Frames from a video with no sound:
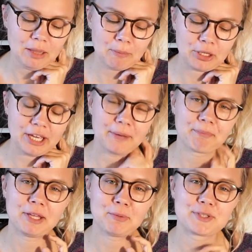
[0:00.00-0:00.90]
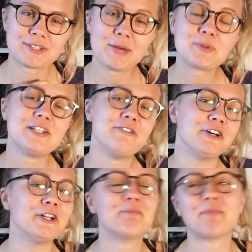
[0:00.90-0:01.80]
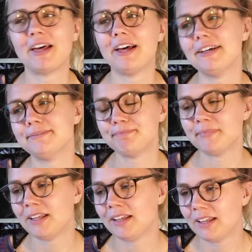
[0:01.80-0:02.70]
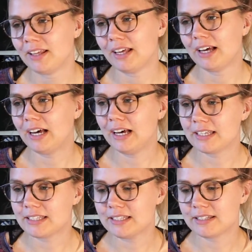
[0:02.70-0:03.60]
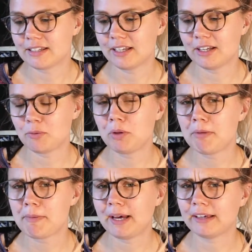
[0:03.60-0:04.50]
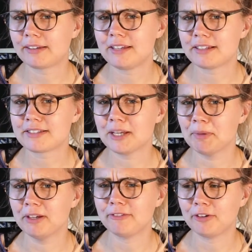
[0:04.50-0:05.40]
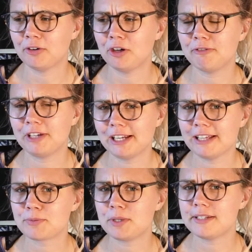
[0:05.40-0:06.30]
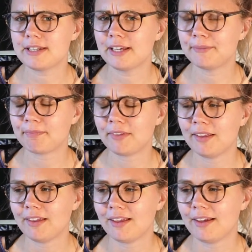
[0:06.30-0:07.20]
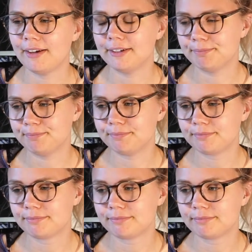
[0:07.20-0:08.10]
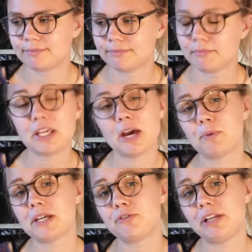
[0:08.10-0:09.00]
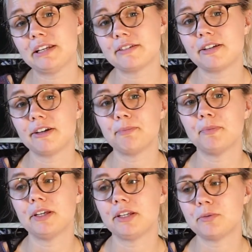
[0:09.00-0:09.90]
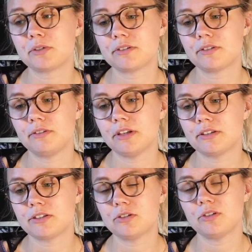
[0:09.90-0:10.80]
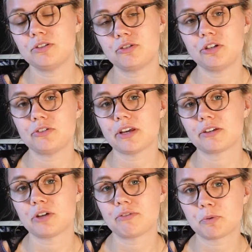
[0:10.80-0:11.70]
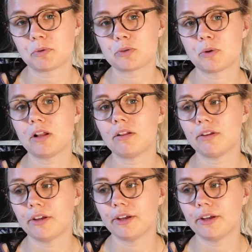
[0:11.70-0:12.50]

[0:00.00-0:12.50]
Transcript: but yeah, it was still fun, and we'll be back next summer for hopefully a less windy day, but yeah, we had a really nice time, and it was nice to introduce Zach to everyone as well.